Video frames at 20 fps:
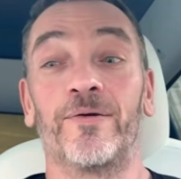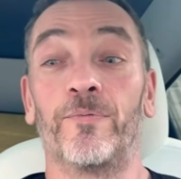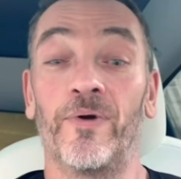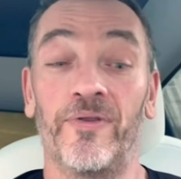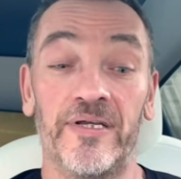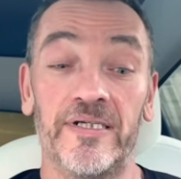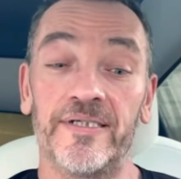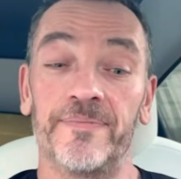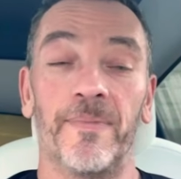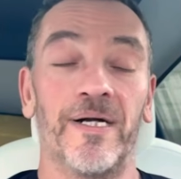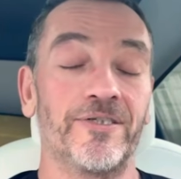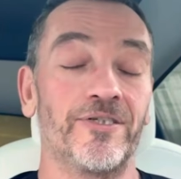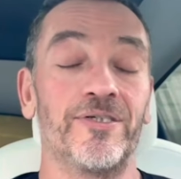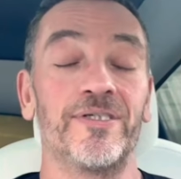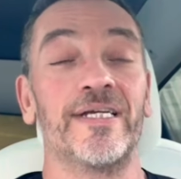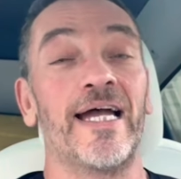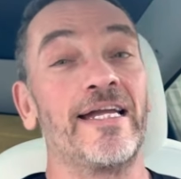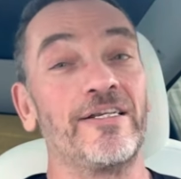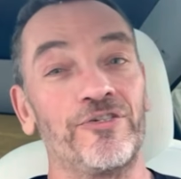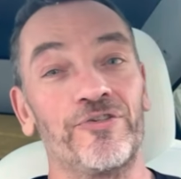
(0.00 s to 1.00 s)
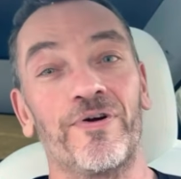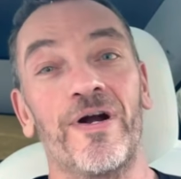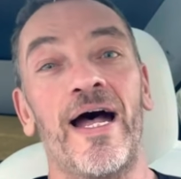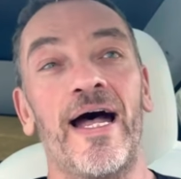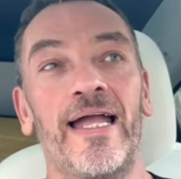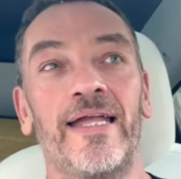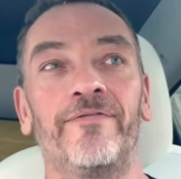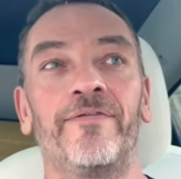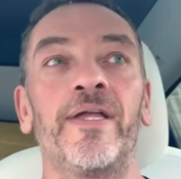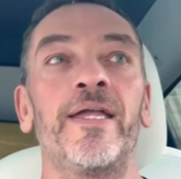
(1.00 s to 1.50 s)
With as much as I
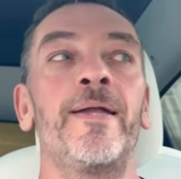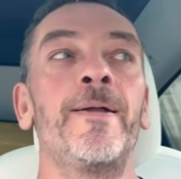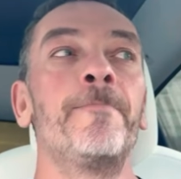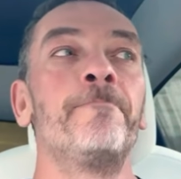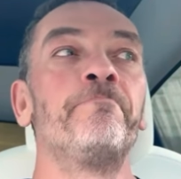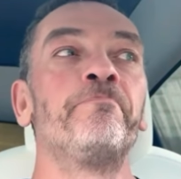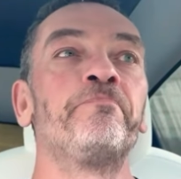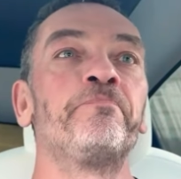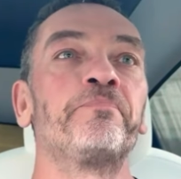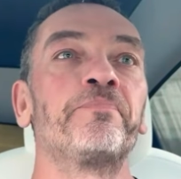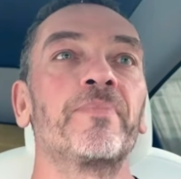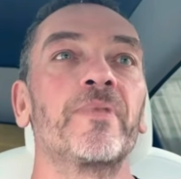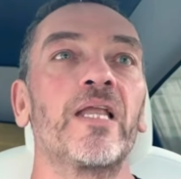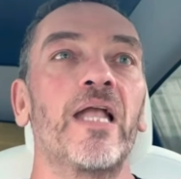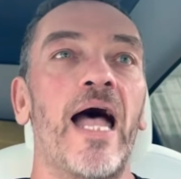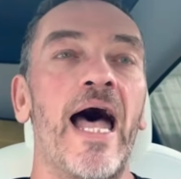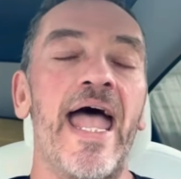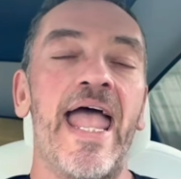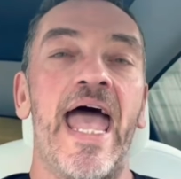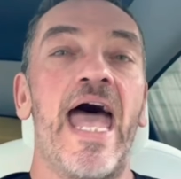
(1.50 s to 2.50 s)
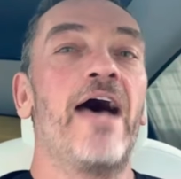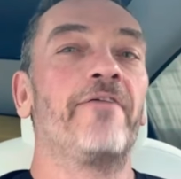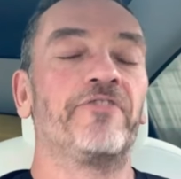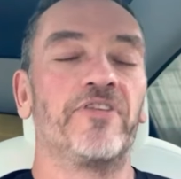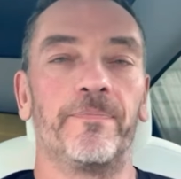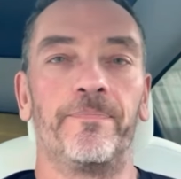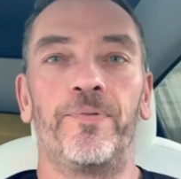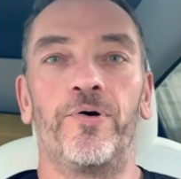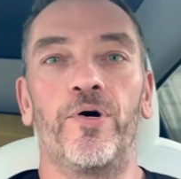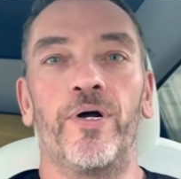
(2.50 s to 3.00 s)
drive, I have
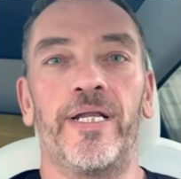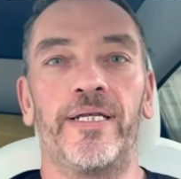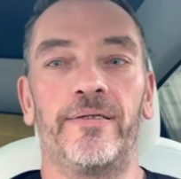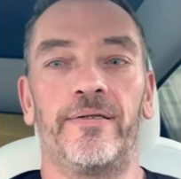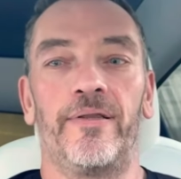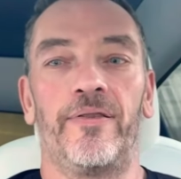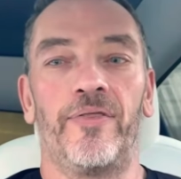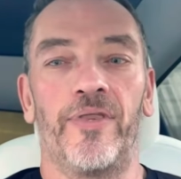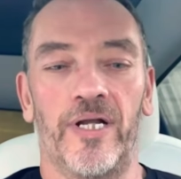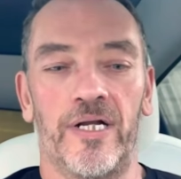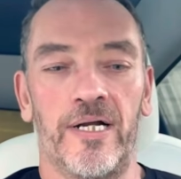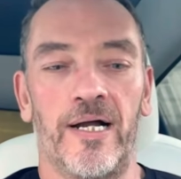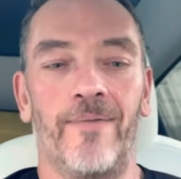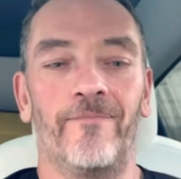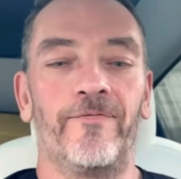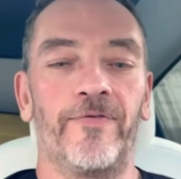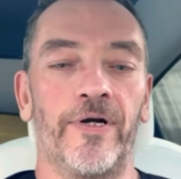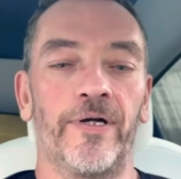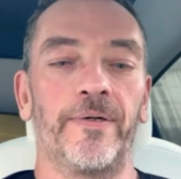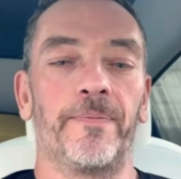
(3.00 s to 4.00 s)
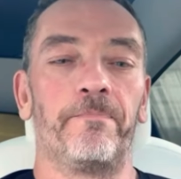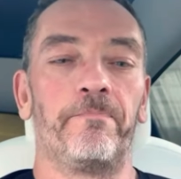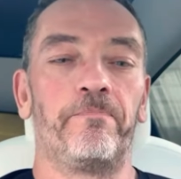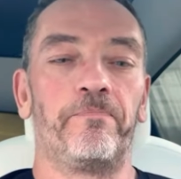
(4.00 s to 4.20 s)
to put the comfort